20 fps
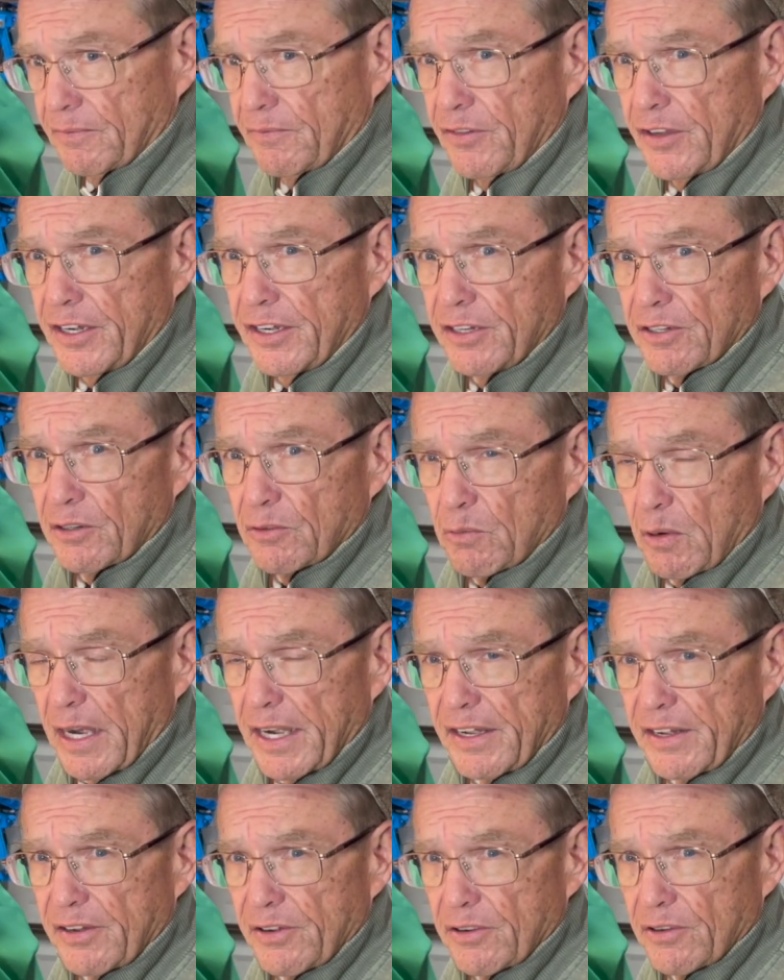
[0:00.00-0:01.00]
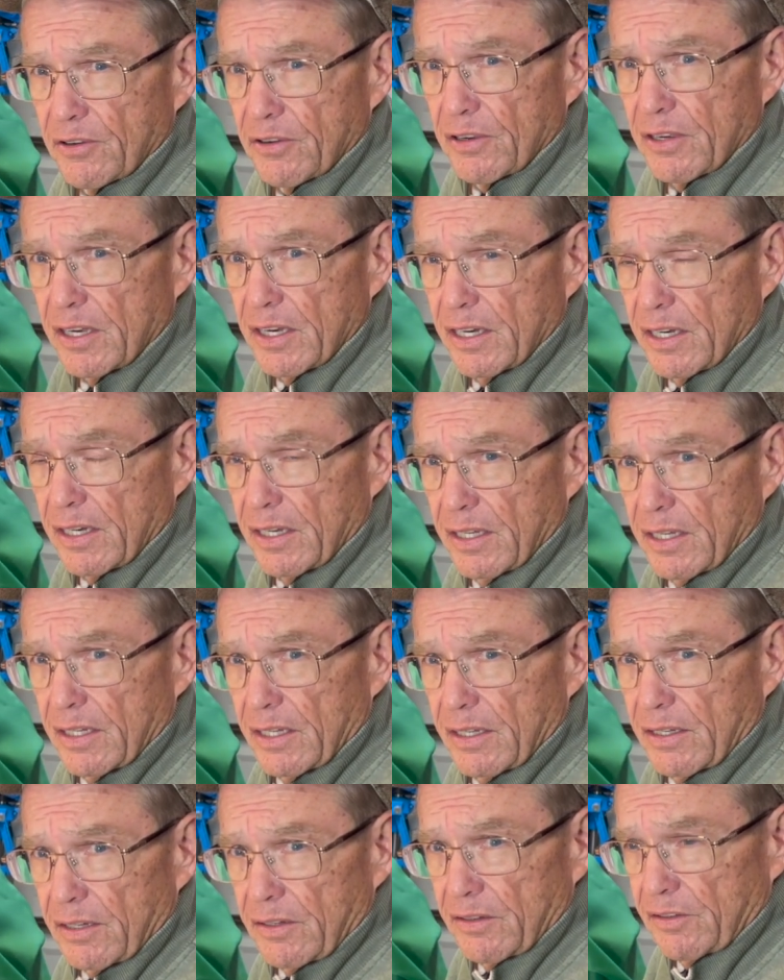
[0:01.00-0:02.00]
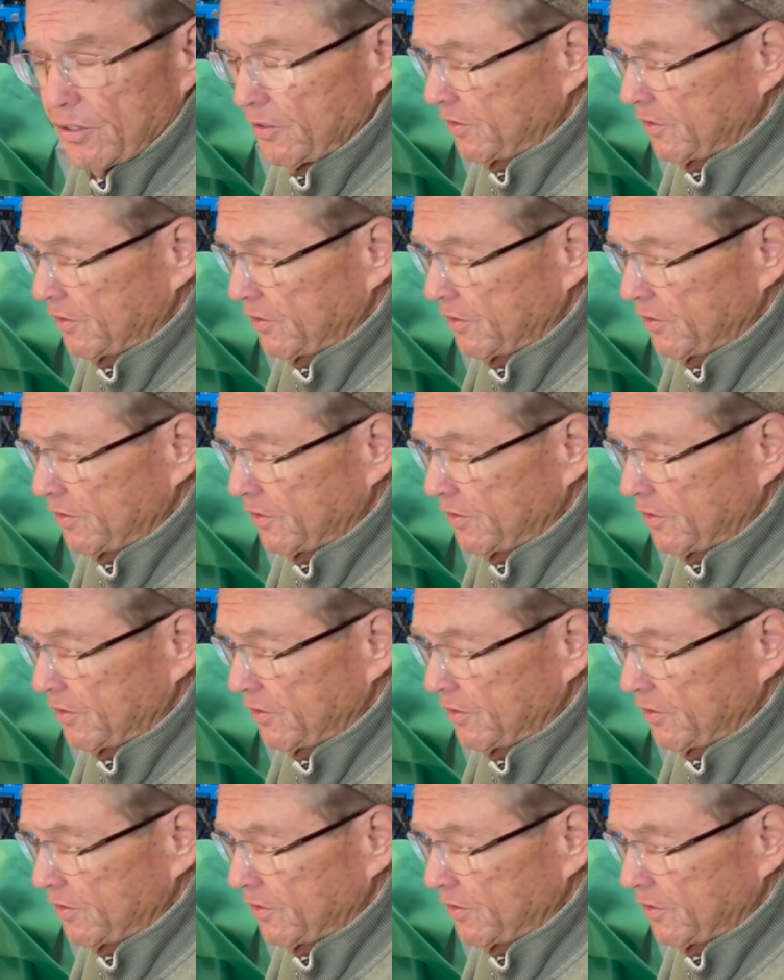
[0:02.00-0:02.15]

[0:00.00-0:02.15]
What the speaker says: video right here to